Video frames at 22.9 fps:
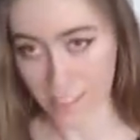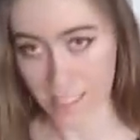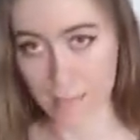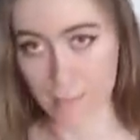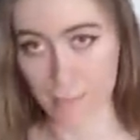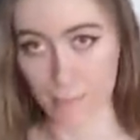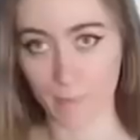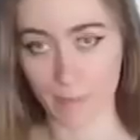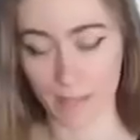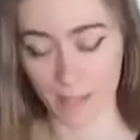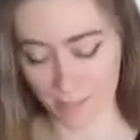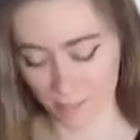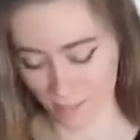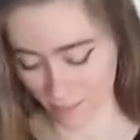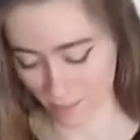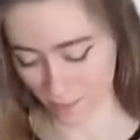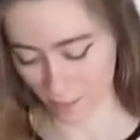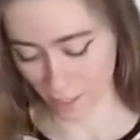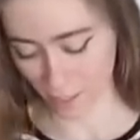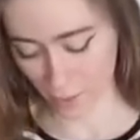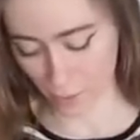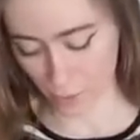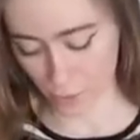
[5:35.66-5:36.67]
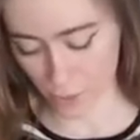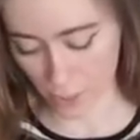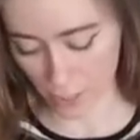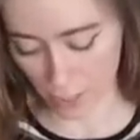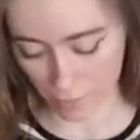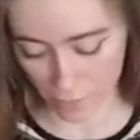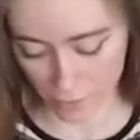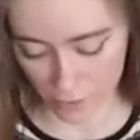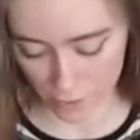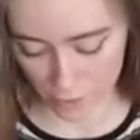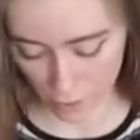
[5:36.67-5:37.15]
to keep them guessing. I used to
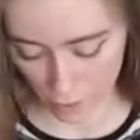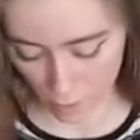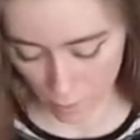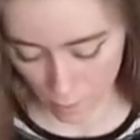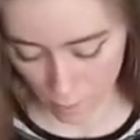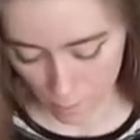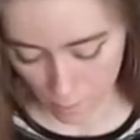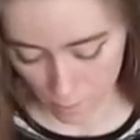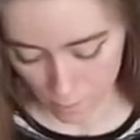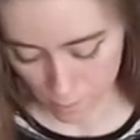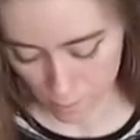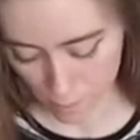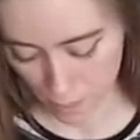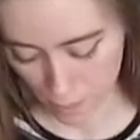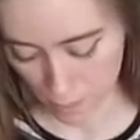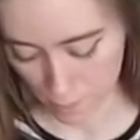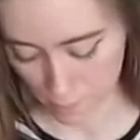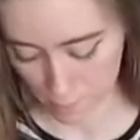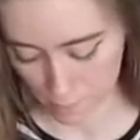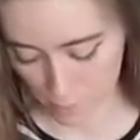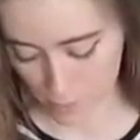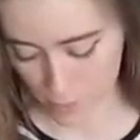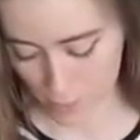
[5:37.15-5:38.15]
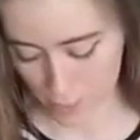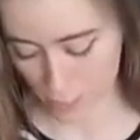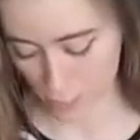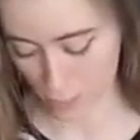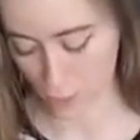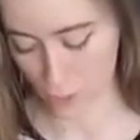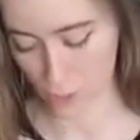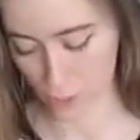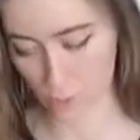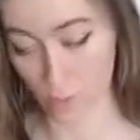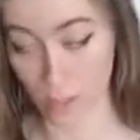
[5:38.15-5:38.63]
have this um,
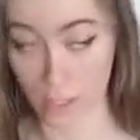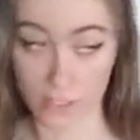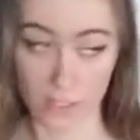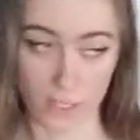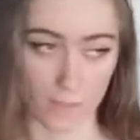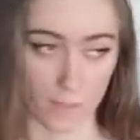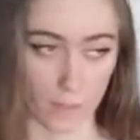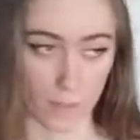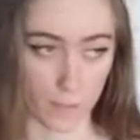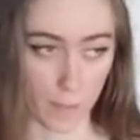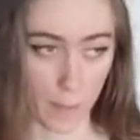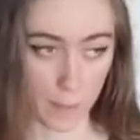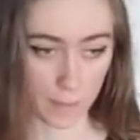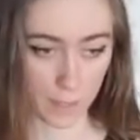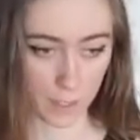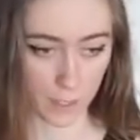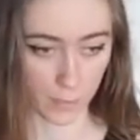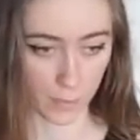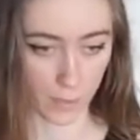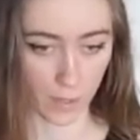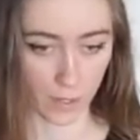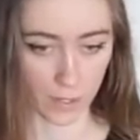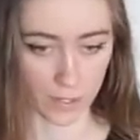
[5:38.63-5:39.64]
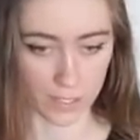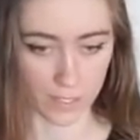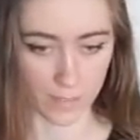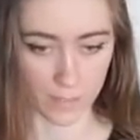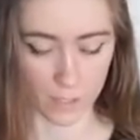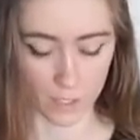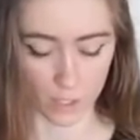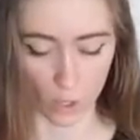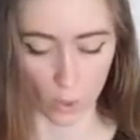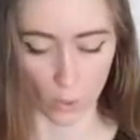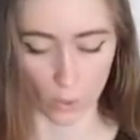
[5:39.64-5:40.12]
Pepsi, well, I still have this Pepsi sweater. I used to have
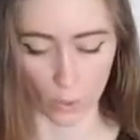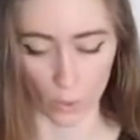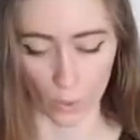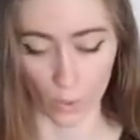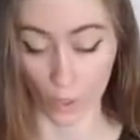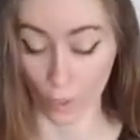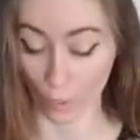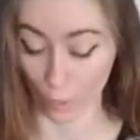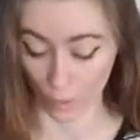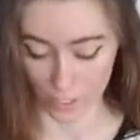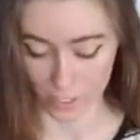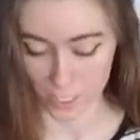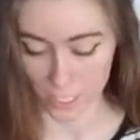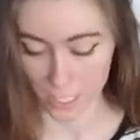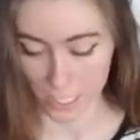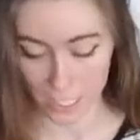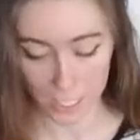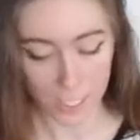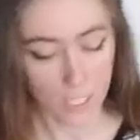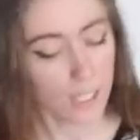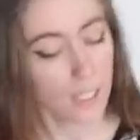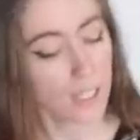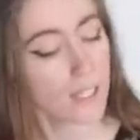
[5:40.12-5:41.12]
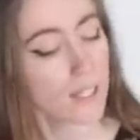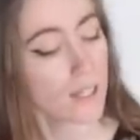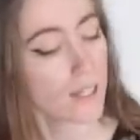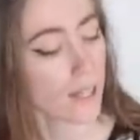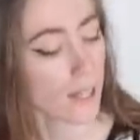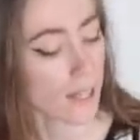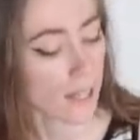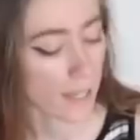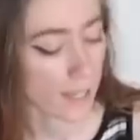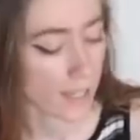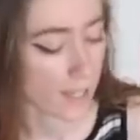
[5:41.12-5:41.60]
this Coca-Cola onesie,
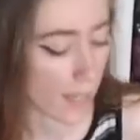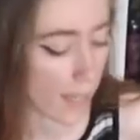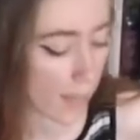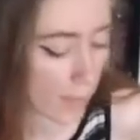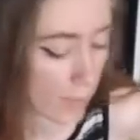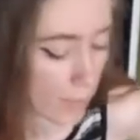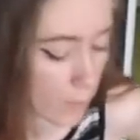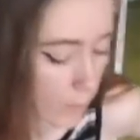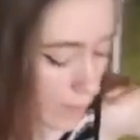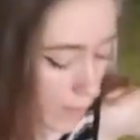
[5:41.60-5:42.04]
and I would